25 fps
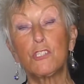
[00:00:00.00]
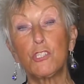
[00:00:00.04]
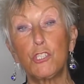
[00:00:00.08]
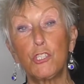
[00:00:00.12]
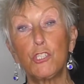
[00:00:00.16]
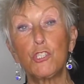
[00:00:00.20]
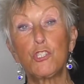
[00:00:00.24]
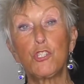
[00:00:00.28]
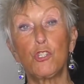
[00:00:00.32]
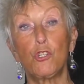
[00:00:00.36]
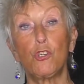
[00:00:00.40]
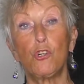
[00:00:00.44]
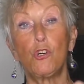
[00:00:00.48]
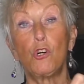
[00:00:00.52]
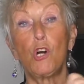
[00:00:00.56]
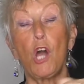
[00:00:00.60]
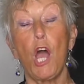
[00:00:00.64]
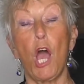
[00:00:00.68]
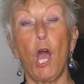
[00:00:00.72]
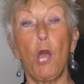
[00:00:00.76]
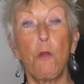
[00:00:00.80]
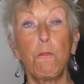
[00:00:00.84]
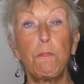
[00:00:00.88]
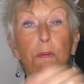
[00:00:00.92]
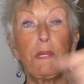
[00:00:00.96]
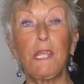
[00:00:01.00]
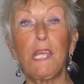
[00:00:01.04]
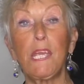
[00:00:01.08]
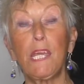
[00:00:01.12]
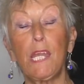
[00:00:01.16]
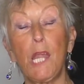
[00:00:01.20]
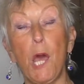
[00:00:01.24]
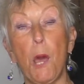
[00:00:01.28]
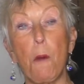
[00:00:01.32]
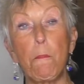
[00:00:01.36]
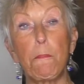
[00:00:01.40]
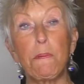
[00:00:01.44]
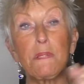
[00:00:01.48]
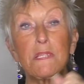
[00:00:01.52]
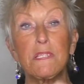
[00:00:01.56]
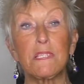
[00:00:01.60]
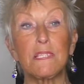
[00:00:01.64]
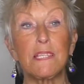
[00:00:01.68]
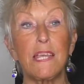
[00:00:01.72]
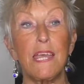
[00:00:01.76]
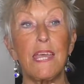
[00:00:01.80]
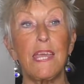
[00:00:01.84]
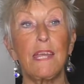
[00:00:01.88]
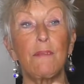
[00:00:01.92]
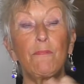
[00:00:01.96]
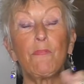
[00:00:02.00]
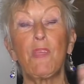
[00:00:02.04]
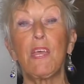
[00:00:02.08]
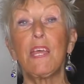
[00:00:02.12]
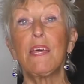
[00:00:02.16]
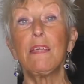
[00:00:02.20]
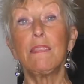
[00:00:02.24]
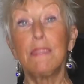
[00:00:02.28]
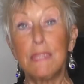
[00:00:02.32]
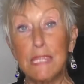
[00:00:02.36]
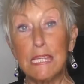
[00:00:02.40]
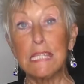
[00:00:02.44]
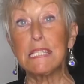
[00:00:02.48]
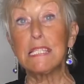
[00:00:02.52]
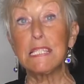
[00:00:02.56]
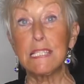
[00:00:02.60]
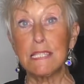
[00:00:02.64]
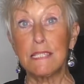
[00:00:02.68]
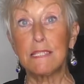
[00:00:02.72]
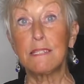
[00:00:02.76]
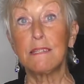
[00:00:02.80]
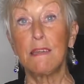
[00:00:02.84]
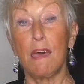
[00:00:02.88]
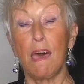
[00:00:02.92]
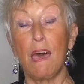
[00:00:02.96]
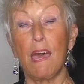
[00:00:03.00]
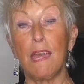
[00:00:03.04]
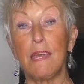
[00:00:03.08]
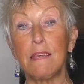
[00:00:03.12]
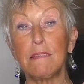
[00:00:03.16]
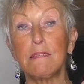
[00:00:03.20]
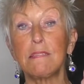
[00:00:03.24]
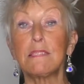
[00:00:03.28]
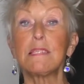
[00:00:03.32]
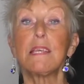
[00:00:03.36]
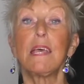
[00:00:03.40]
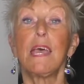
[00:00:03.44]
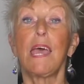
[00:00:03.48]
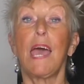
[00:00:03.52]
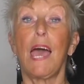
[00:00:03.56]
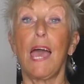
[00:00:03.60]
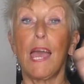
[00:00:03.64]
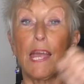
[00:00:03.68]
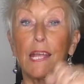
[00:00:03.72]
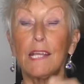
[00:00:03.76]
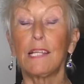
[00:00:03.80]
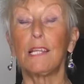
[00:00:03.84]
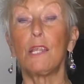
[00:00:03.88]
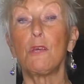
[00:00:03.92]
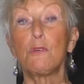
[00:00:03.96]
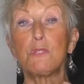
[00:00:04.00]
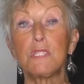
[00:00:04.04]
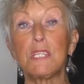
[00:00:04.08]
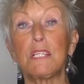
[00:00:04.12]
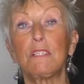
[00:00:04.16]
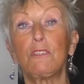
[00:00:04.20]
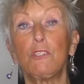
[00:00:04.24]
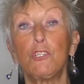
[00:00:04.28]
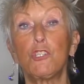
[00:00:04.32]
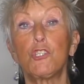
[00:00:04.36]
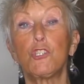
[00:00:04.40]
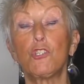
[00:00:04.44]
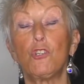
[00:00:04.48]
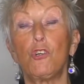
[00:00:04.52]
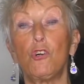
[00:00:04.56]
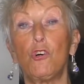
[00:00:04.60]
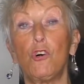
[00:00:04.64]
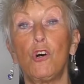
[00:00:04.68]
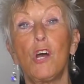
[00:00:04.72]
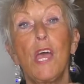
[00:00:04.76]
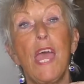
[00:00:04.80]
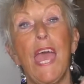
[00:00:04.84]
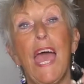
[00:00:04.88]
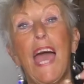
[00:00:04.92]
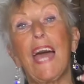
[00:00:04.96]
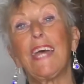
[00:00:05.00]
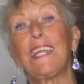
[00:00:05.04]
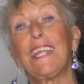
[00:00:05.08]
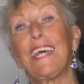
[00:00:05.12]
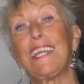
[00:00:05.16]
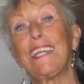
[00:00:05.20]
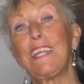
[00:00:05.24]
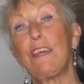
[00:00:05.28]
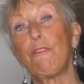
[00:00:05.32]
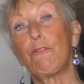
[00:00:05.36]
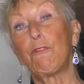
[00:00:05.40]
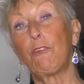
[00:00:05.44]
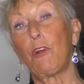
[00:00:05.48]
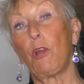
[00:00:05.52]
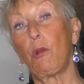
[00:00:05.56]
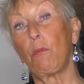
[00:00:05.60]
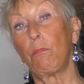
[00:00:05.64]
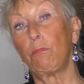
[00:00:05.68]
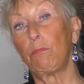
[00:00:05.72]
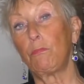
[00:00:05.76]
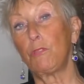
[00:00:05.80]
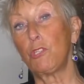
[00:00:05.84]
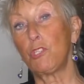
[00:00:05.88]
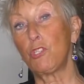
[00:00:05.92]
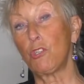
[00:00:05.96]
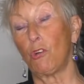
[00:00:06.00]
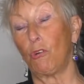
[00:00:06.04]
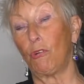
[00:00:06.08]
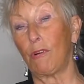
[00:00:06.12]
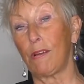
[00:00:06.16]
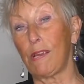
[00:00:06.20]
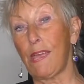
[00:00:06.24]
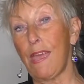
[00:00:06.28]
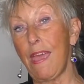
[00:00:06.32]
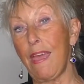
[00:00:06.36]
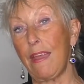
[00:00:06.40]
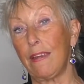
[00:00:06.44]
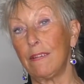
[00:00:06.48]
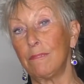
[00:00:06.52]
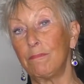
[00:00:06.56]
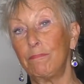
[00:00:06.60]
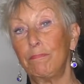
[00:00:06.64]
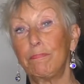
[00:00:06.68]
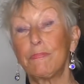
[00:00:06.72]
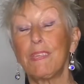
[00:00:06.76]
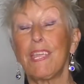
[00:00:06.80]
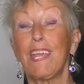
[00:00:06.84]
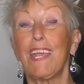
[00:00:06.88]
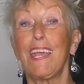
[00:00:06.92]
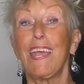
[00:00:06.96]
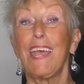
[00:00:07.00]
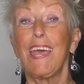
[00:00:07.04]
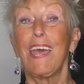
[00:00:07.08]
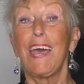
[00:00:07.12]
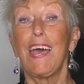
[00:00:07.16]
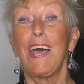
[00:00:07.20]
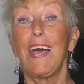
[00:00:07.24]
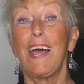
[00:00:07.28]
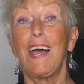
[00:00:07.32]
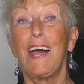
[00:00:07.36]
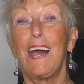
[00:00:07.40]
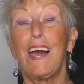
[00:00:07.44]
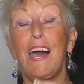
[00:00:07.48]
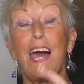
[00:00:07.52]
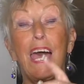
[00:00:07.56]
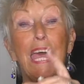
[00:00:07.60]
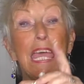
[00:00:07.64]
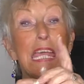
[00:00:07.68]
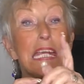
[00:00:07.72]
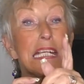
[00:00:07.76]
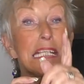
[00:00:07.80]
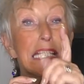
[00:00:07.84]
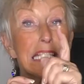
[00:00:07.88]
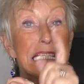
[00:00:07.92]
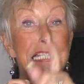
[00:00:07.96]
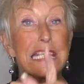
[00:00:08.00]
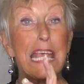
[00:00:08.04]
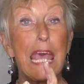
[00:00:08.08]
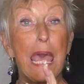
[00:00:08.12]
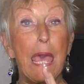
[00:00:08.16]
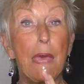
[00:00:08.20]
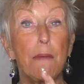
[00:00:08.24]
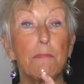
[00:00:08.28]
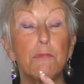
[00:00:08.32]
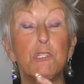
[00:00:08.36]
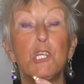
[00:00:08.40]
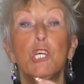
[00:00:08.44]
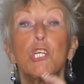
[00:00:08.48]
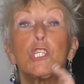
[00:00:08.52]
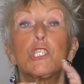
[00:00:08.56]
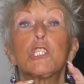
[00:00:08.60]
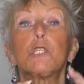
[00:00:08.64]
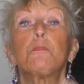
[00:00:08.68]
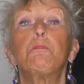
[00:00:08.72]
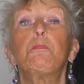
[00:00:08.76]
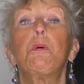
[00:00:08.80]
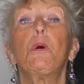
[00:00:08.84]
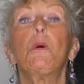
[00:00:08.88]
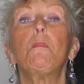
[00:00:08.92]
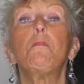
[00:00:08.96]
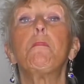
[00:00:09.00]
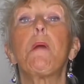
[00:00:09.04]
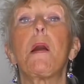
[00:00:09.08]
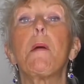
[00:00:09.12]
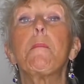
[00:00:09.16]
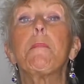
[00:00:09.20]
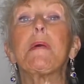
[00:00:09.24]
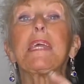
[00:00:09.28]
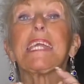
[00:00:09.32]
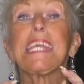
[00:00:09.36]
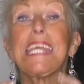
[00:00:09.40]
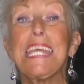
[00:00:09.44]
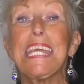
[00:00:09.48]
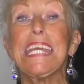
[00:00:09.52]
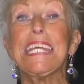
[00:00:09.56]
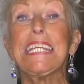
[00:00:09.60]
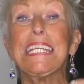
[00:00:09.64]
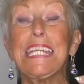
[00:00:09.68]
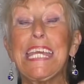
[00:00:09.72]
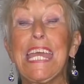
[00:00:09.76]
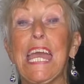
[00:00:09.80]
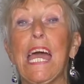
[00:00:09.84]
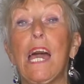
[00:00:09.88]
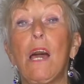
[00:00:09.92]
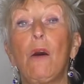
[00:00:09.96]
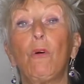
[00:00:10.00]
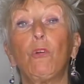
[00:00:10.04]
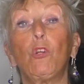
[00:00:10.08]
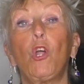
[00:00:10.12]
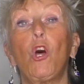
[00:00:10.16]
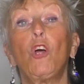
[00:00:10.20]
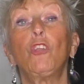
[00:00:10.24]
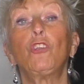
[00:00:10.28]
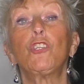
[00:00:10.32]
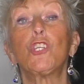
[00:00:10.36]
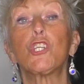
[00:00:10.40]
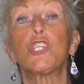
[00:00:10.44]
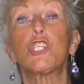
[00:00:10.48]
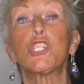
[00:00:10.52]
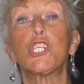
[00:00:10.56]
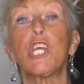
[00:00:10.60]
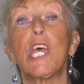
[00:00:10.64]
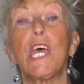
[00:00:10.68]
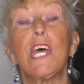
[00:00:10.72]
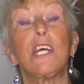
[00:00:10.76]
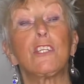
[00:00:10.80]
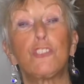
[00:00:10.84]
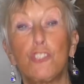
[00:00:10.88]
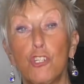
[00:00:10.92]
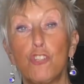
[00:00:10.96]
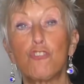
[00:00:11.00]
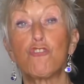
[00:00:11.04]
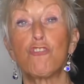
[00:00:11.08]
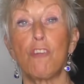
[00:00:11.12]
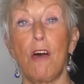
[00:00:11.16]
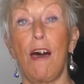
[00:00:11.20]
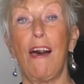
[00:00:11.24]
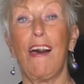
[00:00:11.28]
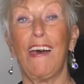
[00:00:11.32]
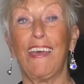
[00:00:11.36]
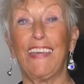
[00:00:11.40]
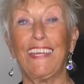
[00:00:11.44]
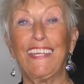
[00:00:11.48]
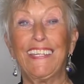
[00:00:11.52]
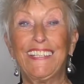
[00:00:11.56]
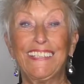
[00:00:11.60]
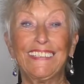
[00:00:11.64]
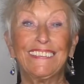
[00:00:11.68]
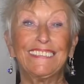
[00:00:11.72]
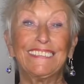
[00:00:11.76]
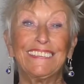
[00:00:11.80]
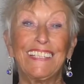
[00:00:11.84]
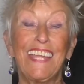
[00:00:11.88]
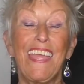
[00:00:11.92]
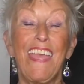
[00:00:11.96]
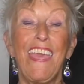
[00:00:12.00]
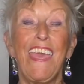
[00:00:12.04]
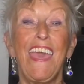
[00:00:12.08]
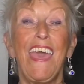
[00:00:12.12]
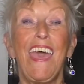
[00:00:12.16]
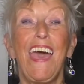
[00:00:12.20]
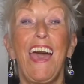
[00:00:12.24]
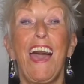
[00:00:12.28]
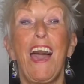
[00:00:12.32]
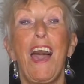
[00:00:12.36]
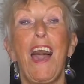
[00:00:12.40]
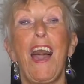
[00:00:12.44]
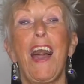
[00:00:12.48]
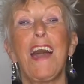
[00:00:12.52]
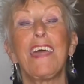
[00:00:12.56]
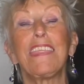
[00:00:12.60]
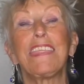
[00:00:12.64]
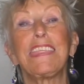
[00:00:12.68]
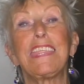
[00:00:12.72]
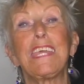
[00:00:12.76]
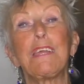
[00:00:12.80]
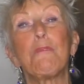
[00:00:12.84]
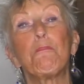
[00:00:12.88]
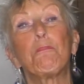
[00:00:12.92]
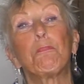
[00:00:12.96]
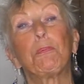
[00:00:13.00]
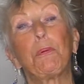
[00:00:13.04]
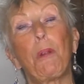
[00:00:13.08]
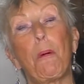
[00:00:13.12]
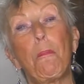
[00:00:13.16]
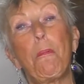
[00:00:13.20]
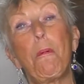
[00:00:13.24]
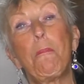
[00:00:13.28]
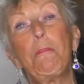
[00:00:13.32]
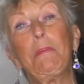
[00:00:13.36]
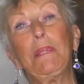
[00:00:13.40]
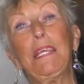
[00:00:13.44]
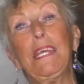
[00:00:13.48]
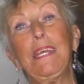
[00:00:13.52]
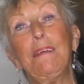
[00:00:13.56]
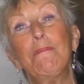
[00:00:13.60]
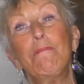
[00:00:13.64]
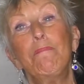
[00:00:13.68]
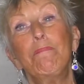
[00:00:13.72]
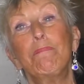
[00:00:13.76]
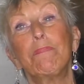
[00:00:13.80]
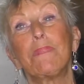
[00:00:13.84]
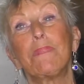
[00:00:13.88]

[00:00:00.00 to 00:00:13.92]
to the door, opening it up and saying, this is nice, and closing the door, and I never opened the door again, except to put my bikini out on the chair to dry. I think probably